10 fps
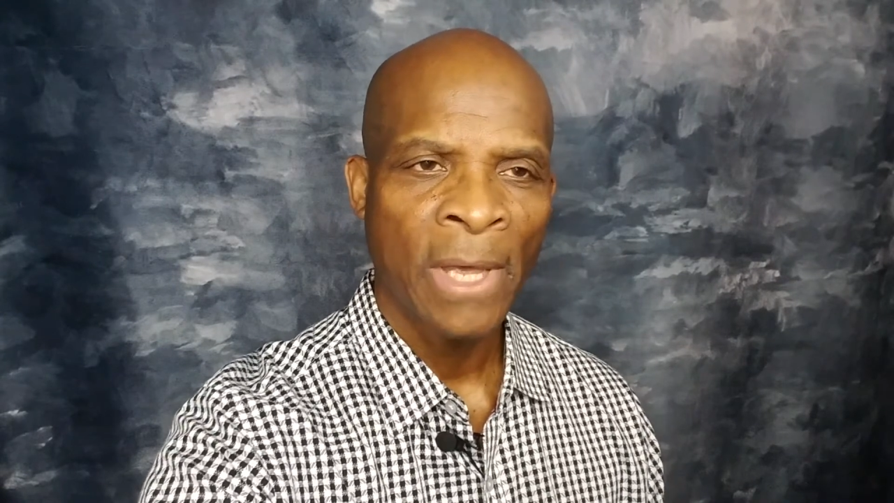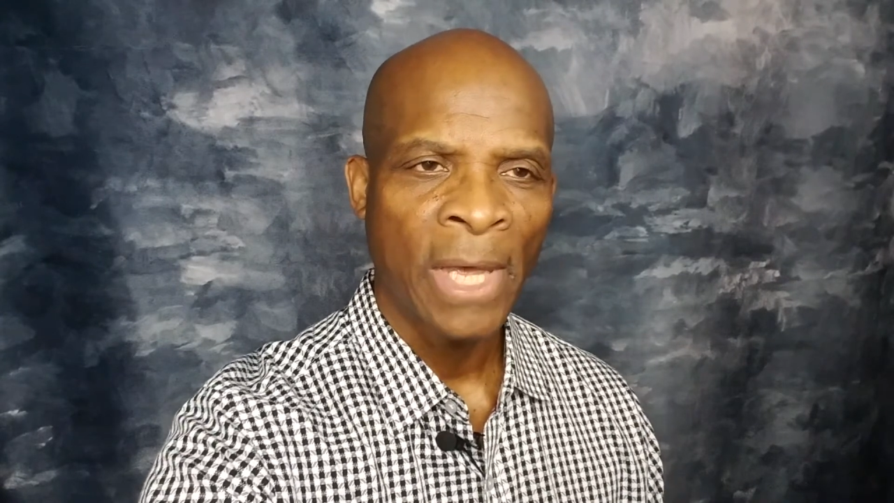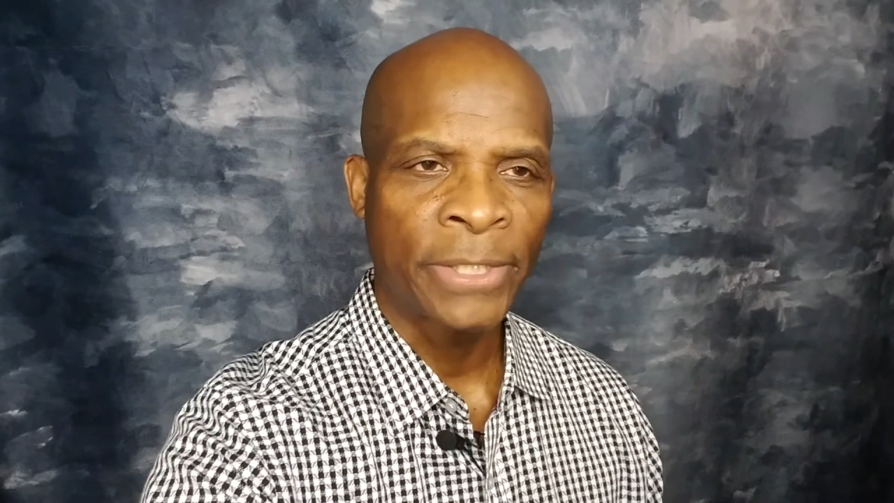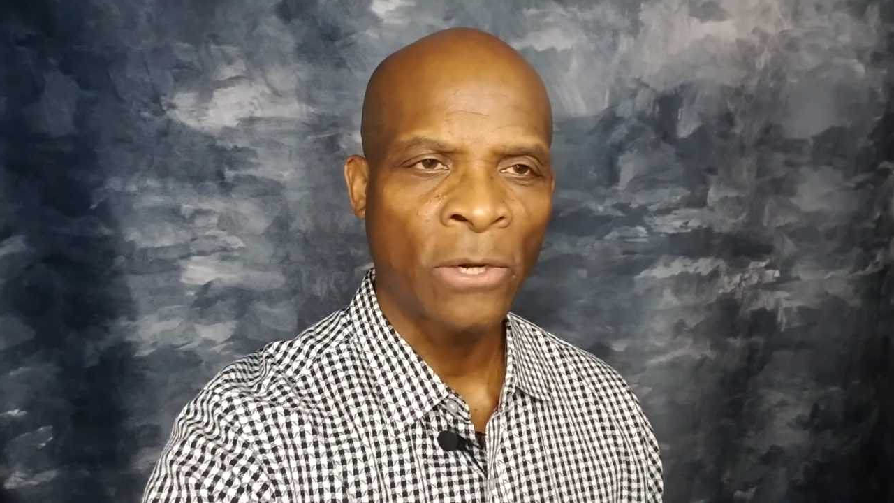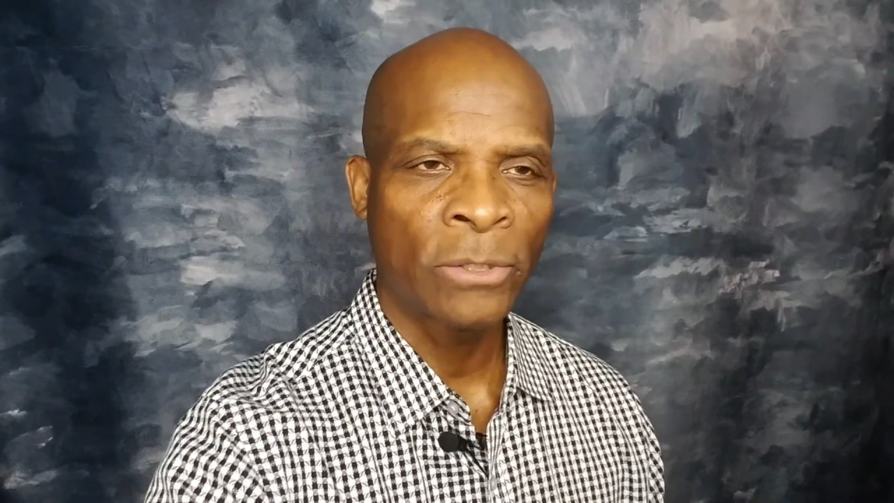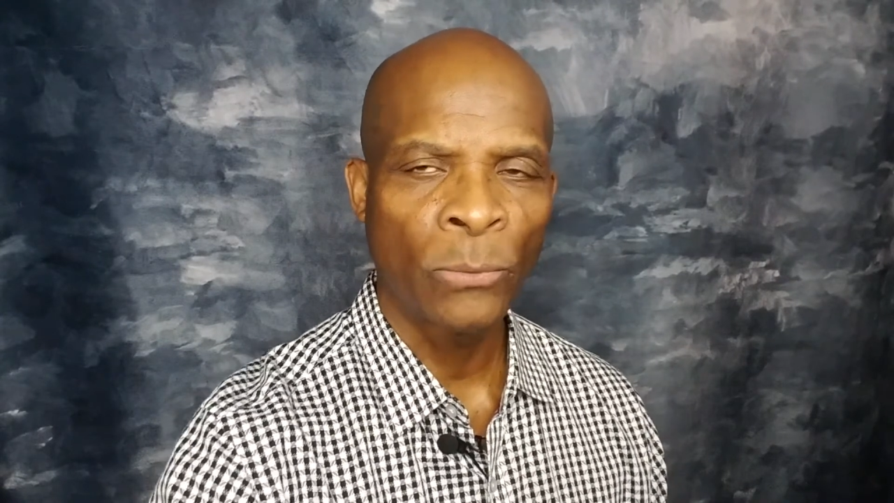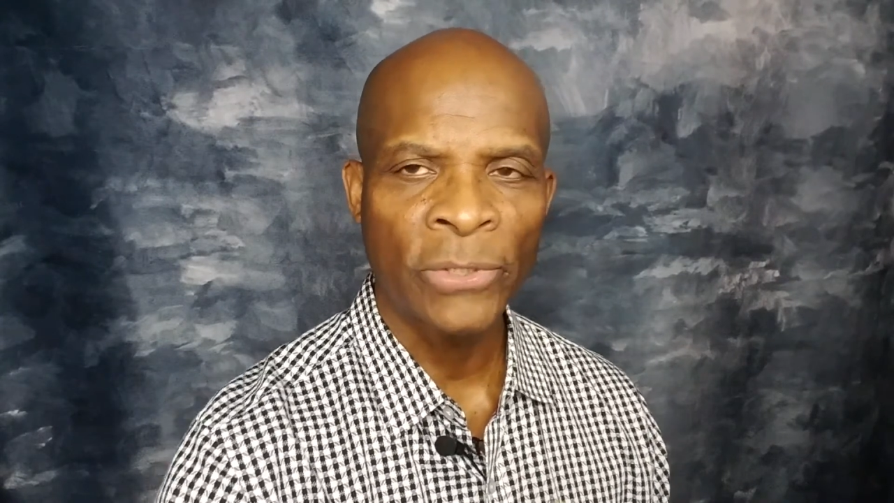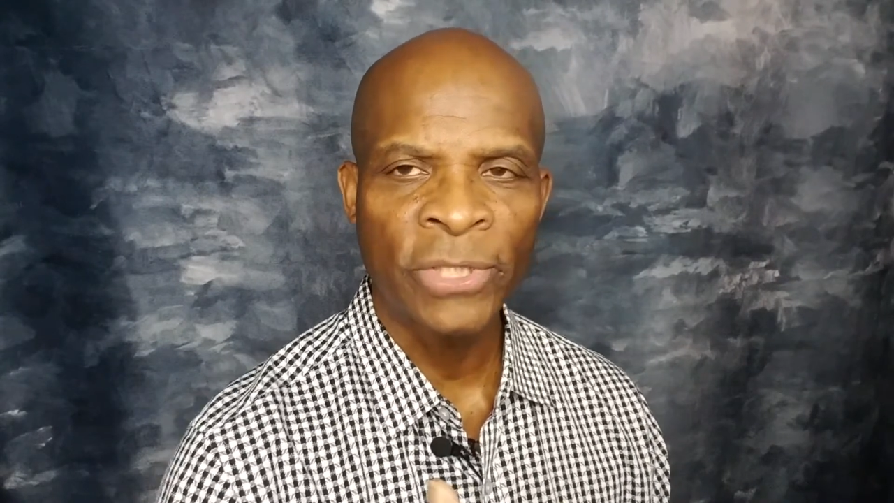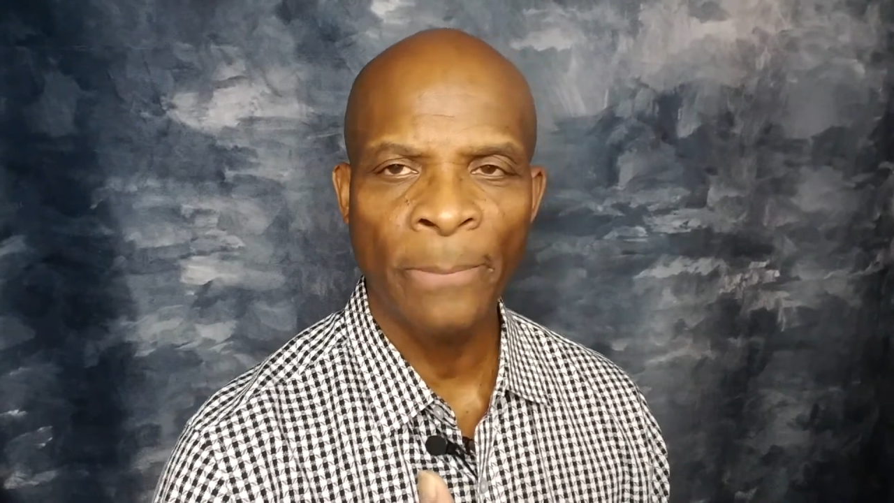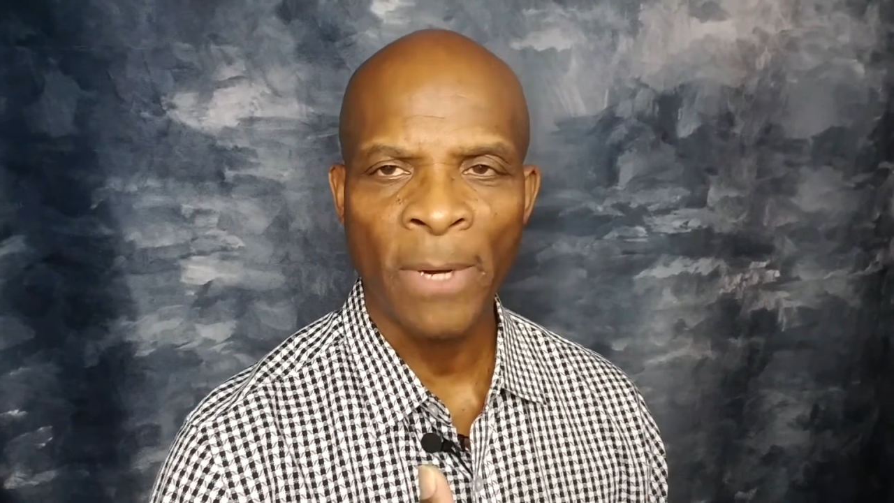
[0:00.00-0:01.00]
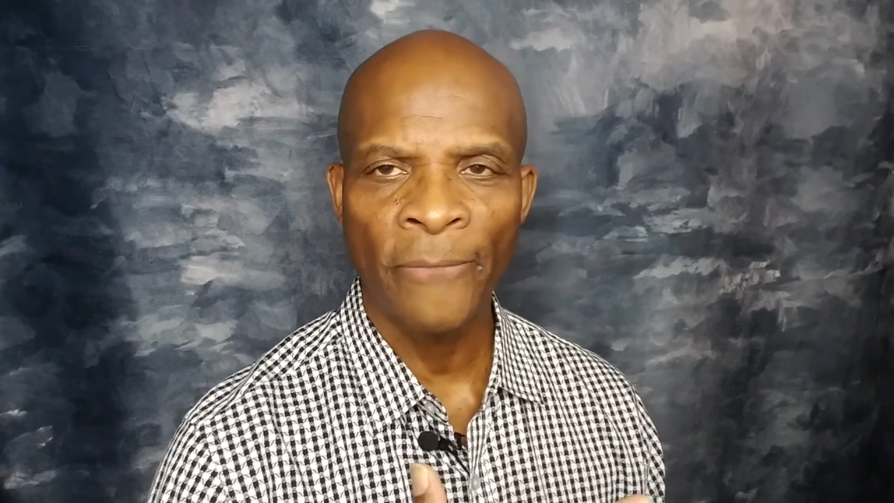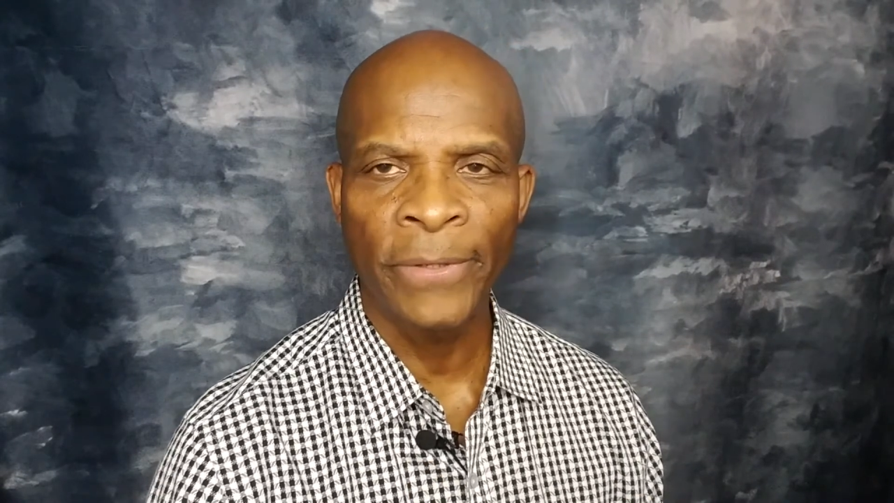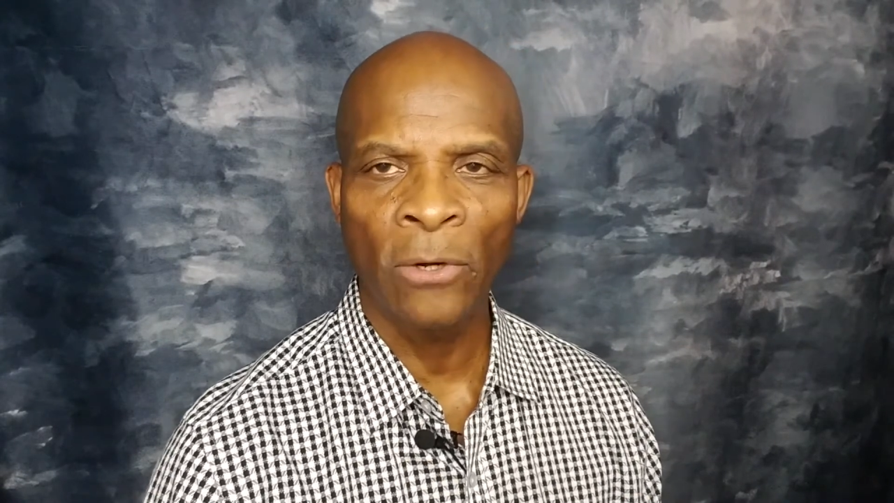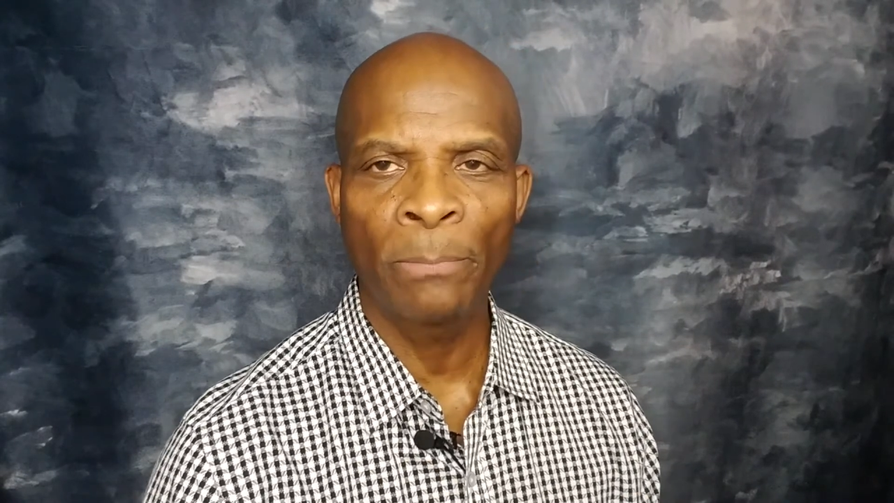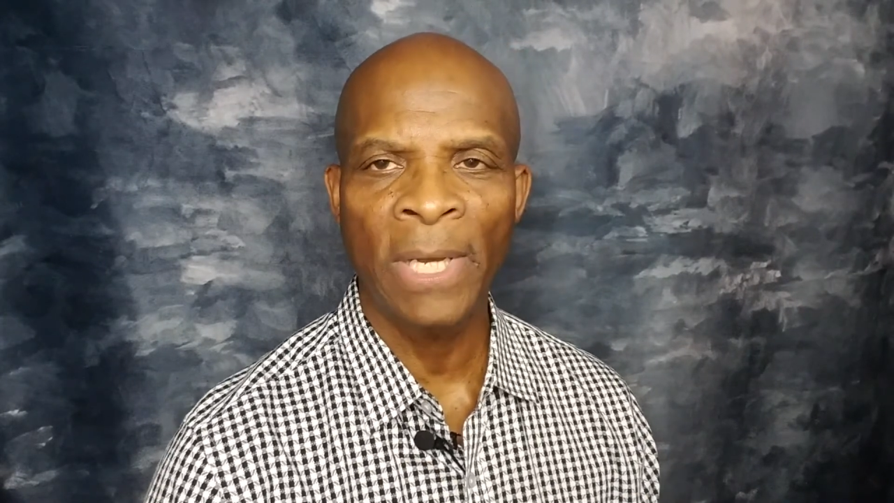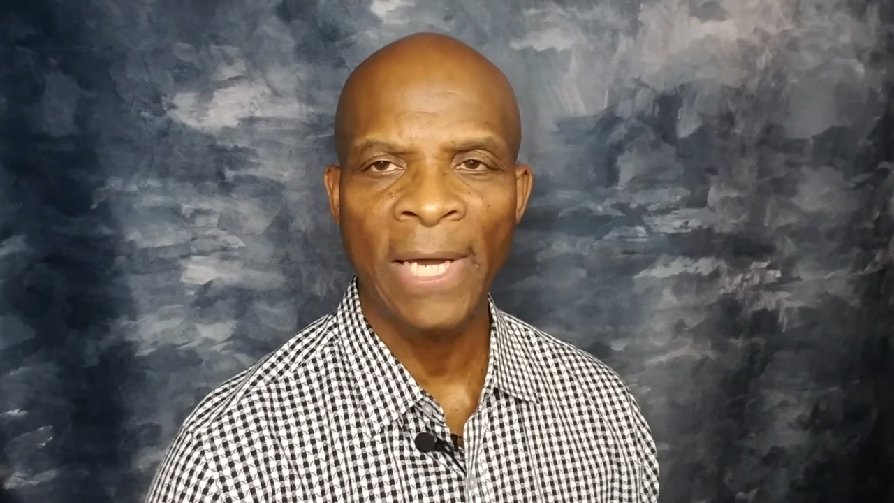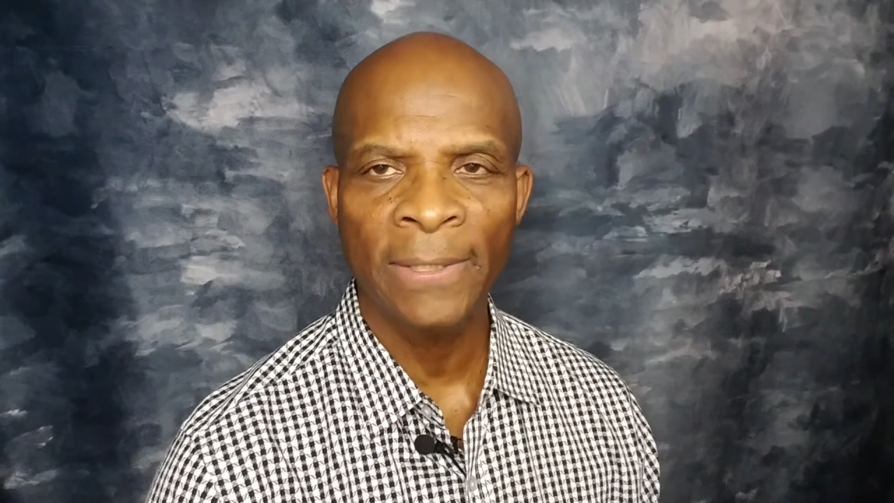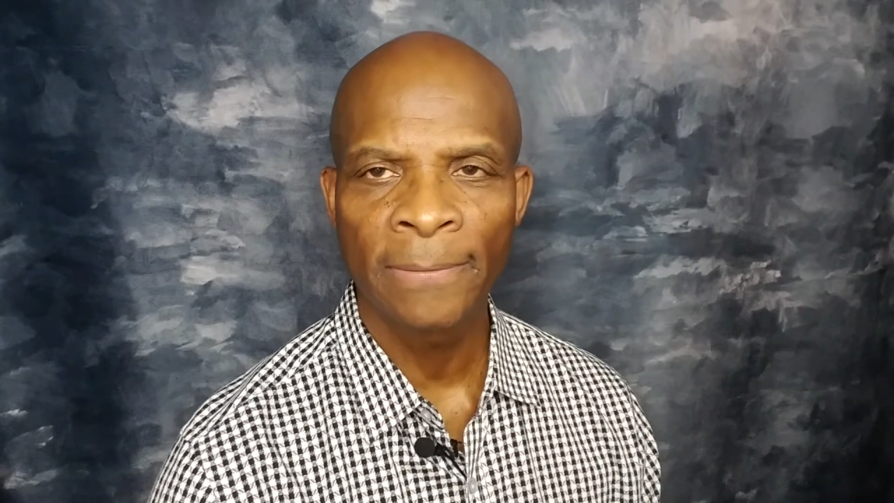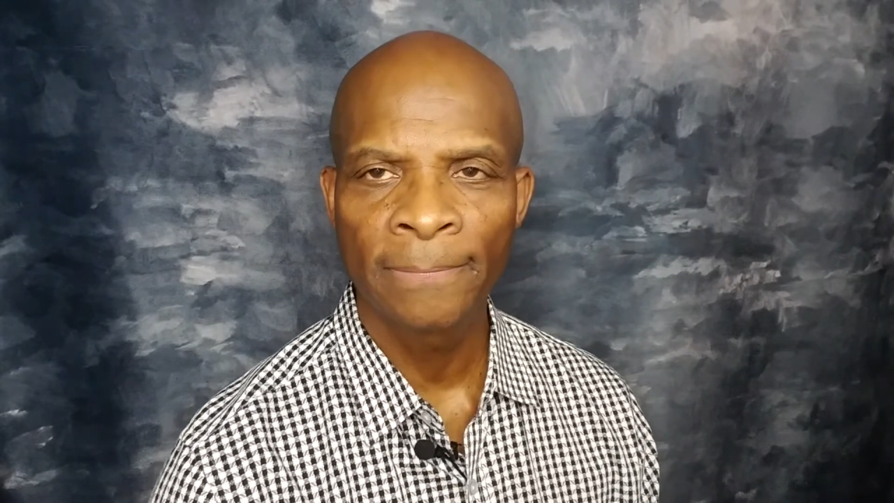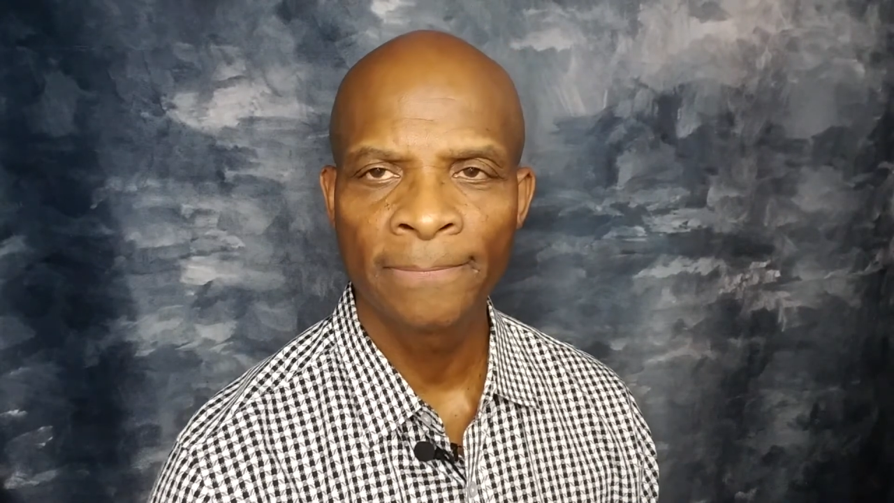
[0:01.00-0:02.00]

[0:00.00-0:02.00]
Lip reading: I told you we'll chip off the old block.